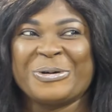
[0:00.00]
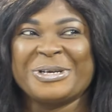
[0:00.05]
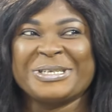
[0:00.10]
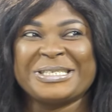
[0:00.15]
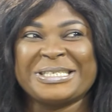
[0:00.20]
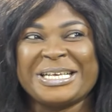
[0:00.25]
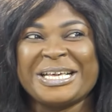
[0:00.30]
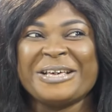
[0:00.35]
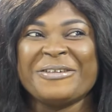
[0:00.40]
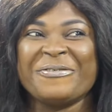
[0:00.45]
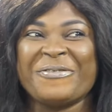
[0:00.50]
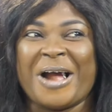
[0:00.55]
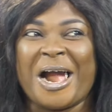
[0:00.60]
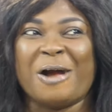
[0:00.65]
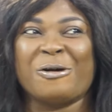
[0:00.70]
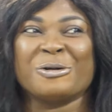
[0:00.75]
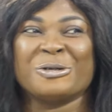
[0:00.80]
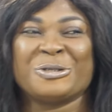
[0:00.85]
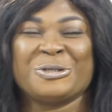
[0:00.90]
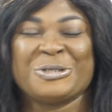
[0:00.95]
Because if
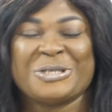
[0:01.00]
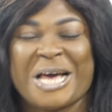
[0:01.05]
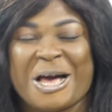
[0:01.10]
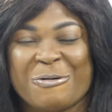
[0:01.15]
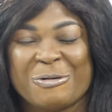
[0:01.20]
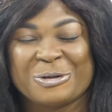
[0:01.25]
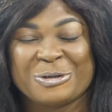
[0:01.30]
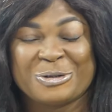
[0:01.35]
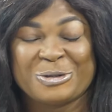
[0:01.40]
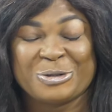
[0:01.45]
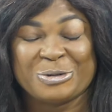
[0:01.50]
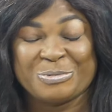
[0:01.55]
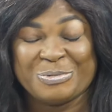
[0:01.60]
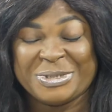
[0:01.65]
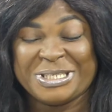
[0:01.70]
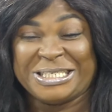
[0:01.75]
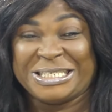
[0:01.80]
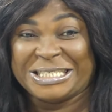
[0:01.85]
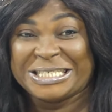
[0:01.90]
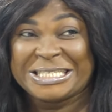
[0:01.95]
I was to
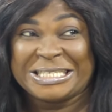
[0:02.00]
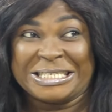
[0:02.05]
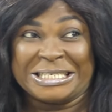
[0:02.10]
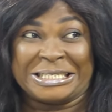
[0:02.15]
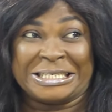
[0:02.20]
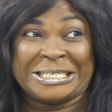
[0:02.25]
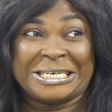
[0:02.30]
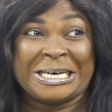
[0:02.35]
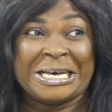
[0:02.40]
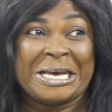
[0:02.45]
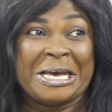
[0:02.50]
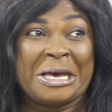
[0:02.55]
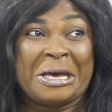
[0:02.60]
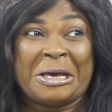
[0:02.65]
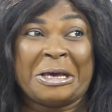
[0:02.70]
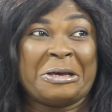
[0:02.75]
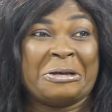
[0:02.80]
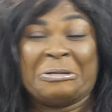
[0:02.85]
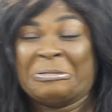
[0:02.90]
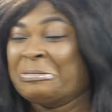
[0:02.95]
be cheating,
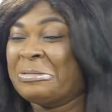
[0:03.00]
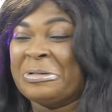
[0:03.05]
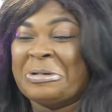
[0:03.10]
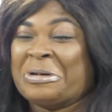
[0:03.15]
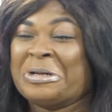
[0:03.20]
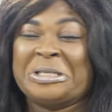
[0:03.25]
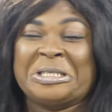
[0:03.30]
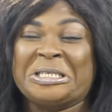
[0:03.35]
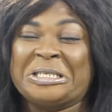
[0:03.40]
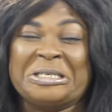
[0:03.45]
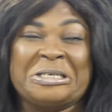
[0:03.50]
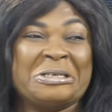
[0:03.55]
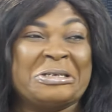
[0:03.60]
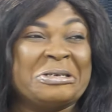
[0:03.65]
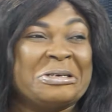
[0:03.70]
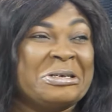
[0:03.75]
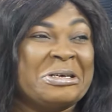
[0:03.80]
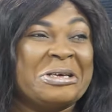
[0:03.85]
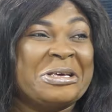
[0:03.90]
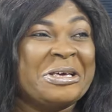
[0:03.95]
not.
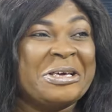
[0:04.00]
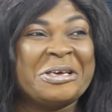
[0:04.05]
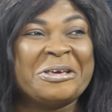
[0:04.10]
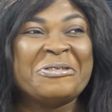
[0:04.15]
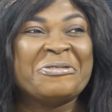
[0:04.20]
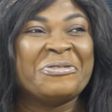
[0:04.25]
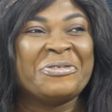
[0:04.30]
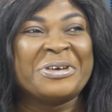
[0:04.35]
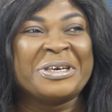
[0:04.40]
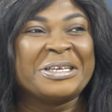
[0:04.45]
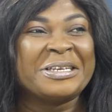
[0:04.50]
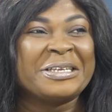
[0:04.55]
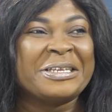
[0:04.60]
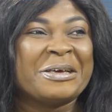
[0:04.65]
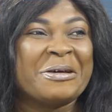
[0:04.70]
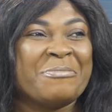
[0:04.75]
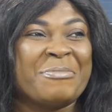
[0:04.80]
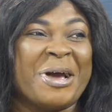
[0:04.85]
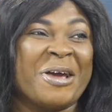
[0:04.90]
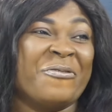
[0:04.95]
Even
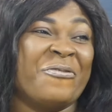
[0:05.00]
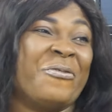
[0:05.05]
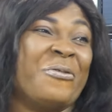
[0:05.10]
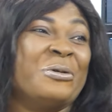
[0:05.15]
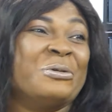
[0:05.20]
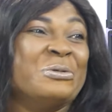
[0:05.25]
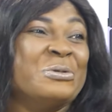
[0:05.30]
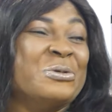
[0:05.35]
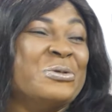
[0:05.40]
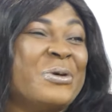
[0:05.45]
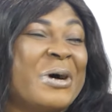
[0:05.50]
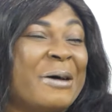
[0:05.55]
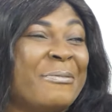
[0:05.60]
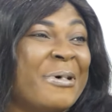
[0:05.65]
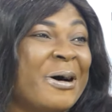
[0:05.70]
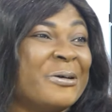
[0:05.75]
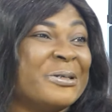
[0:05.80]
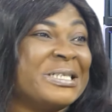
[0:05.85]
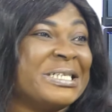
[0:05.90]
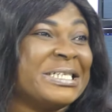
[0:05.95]
my phone will know
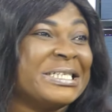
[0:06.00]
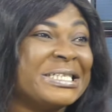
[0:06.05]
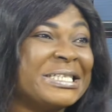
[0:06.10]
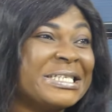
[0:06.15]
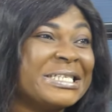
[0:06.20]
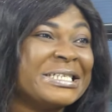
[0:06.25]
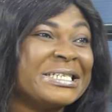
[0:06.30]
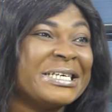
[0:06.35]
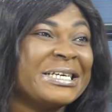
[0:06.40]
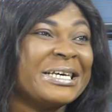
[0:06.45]
about it.